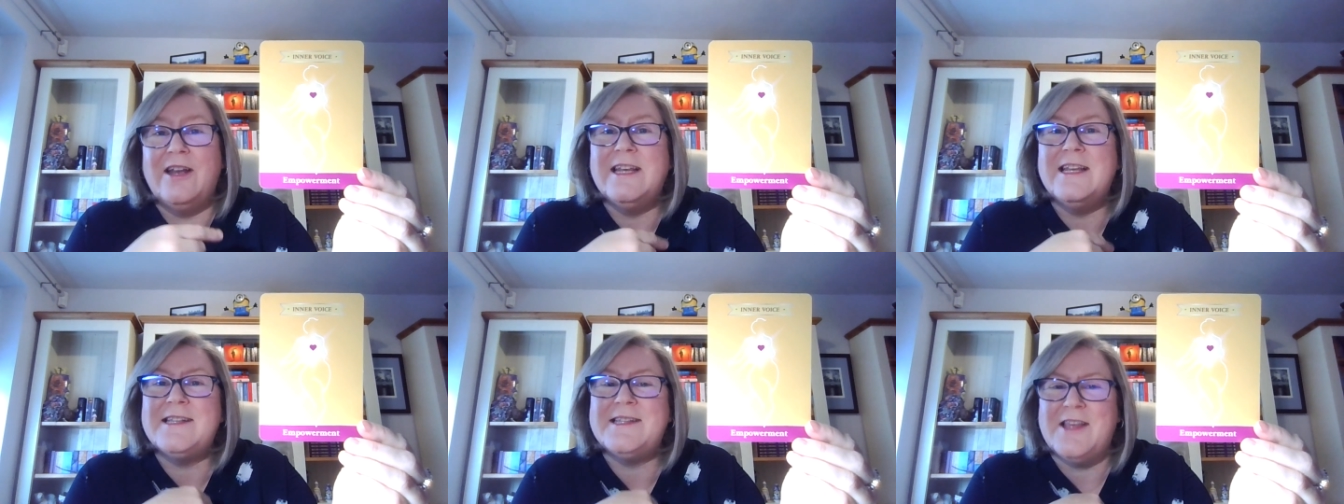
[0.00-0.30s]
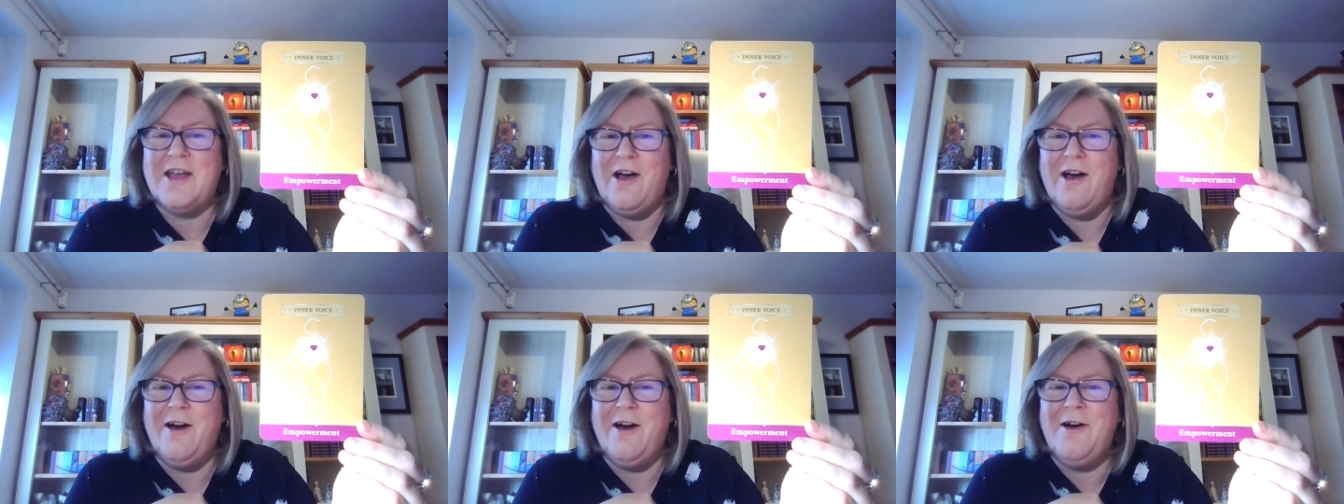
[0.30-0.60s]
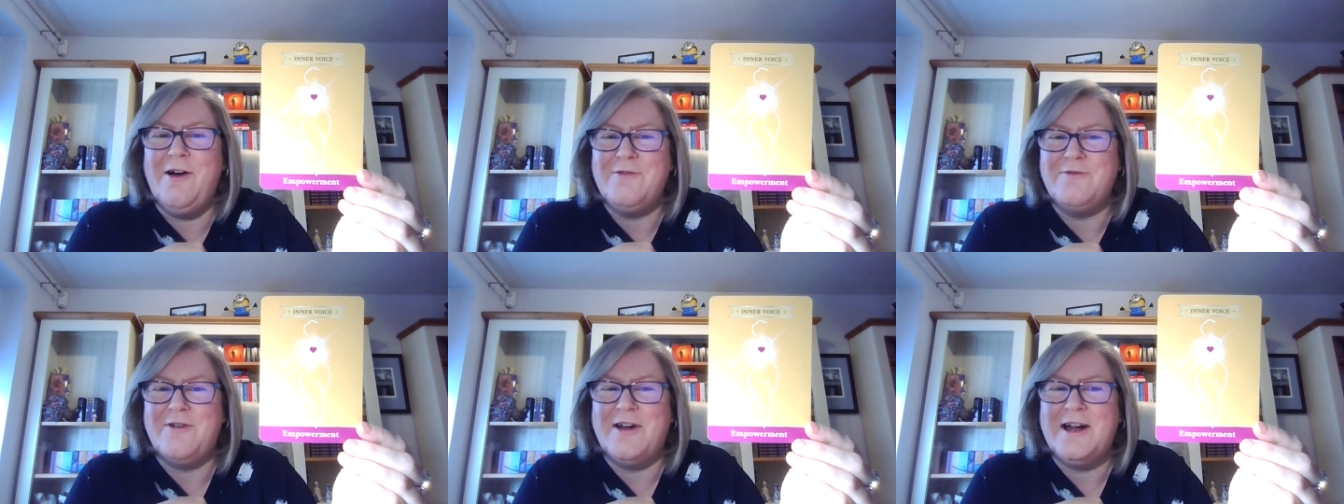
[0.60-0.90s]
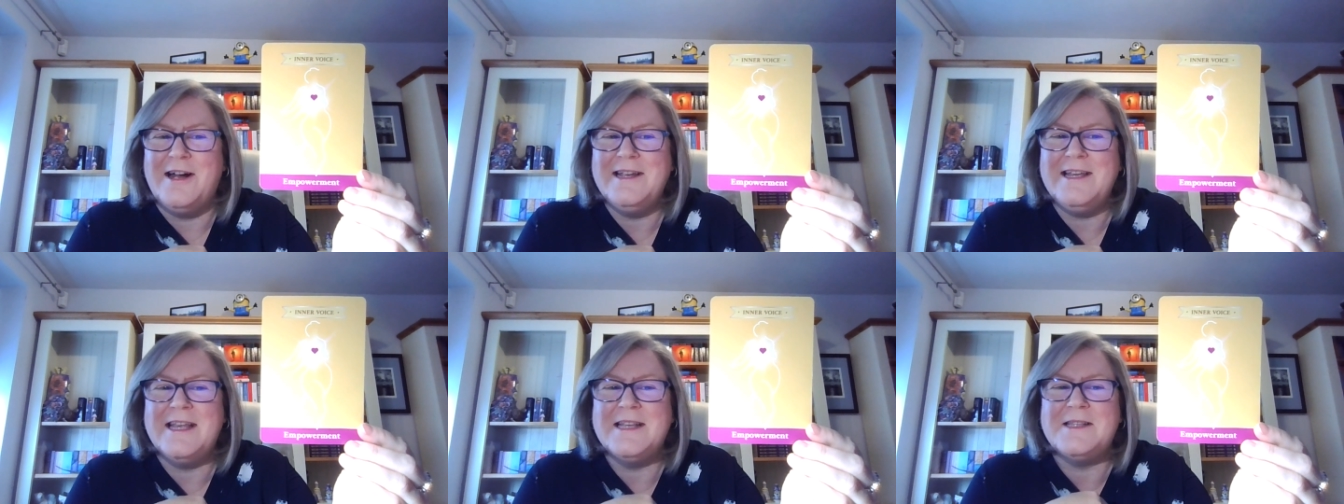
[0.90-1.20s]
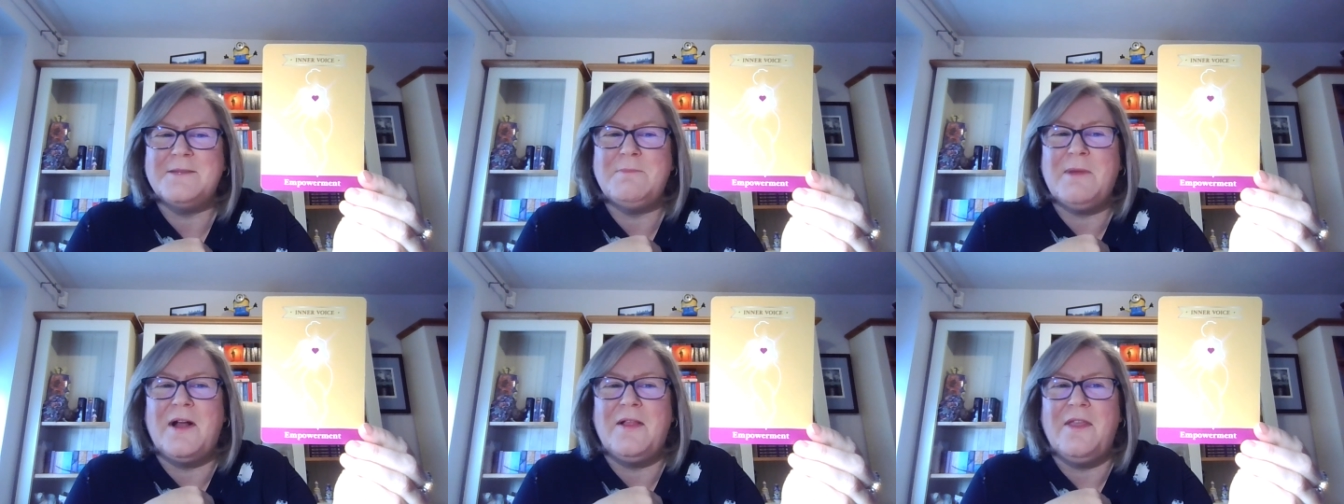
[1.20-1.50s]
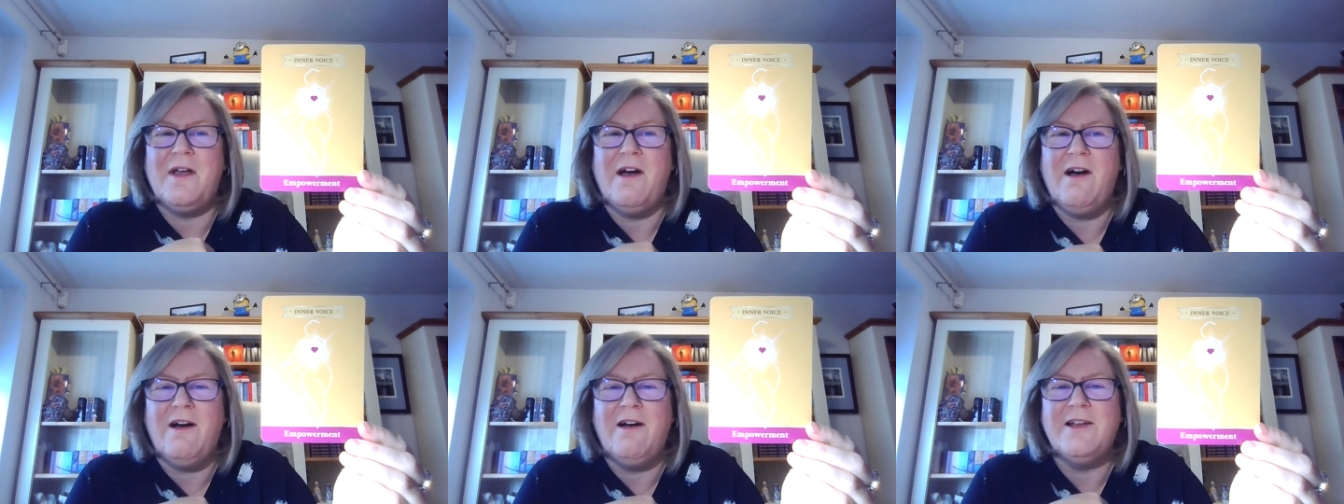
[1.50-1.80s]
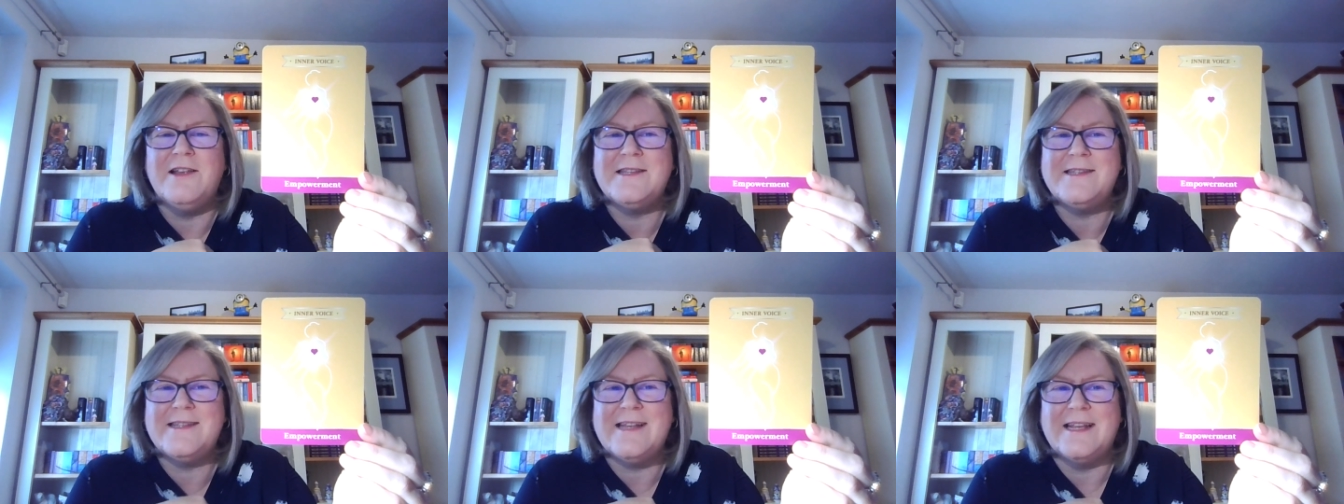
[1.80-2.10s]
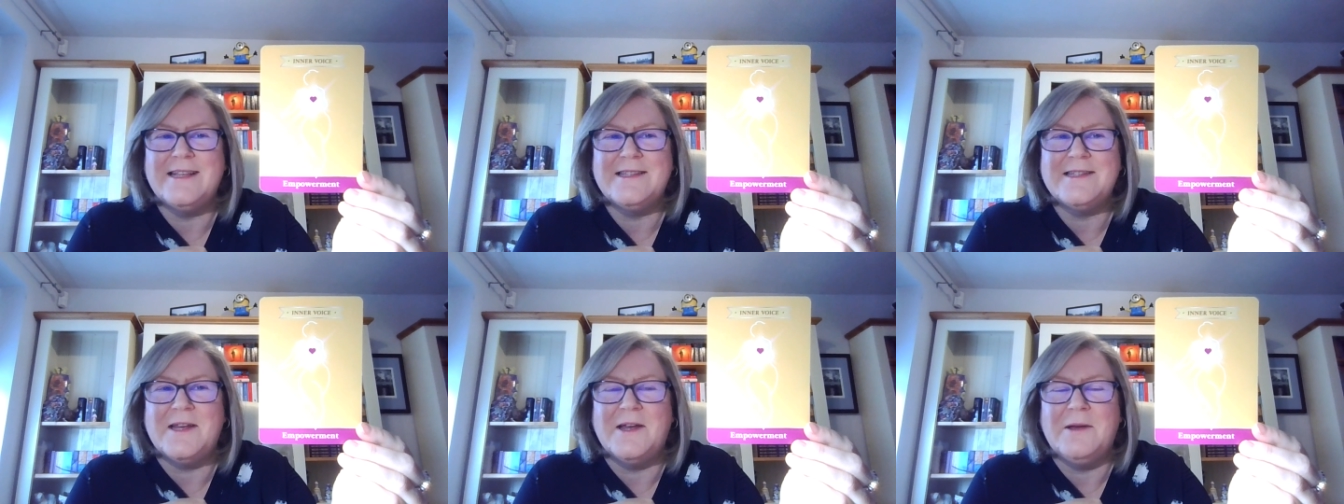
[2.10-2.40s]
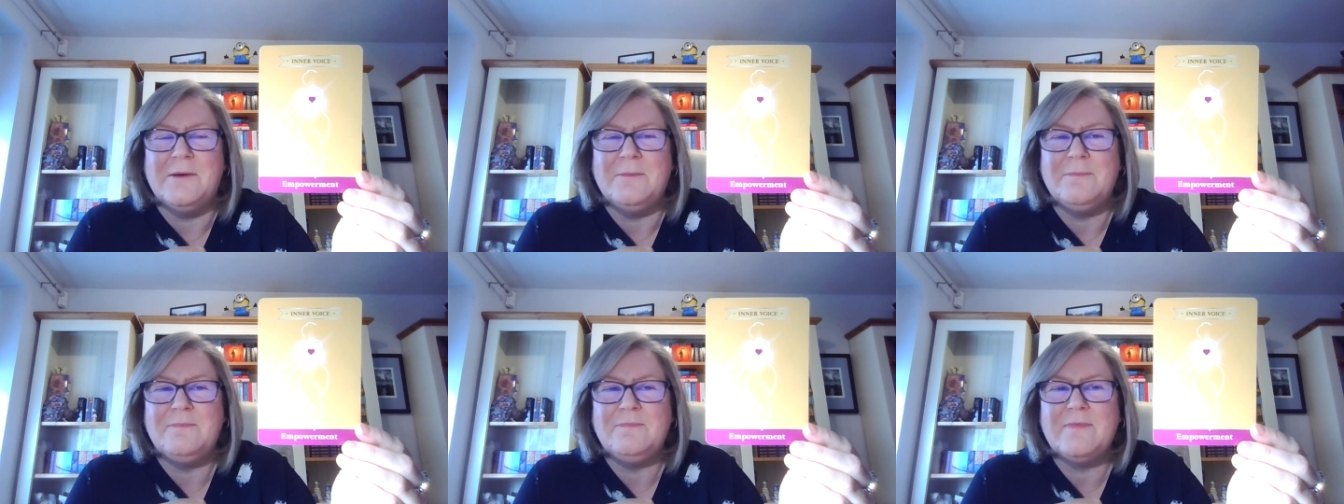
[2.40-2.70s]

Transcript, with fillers: And it's the heart, right? It's about the heart center.